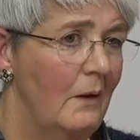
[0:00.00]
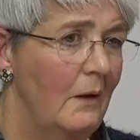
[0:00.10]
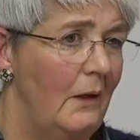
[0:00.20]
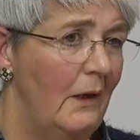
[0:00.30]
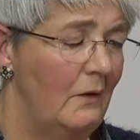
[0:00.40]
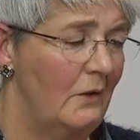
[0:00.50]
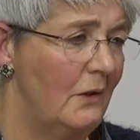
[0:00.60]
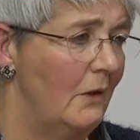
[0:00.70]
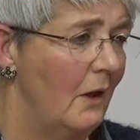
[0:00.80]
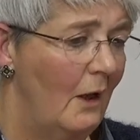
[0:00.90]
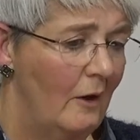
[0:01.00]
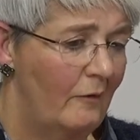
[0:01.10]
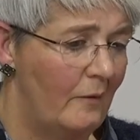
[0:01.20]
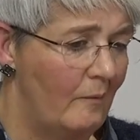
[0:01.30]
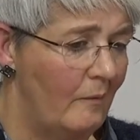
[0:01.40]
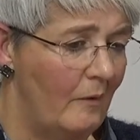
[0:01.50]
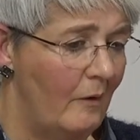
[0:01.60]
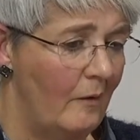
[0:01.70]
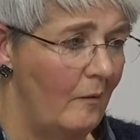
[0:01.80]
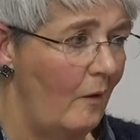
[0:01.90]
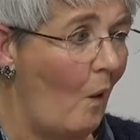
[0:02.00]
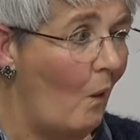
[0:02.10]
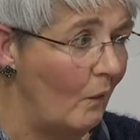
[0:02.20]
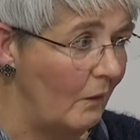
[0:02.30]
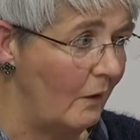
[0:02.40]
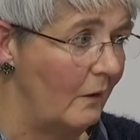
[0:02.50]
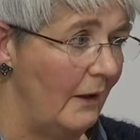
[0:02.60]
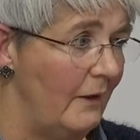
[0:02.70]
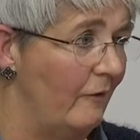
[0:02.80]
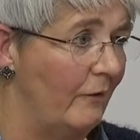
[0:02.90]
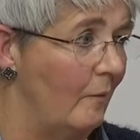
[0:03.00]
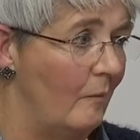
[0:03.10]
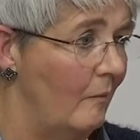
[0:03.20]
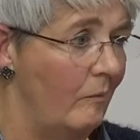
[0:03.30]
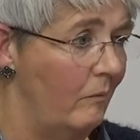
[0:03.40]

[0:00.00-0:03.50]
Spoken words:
Yes, she, from all her life, from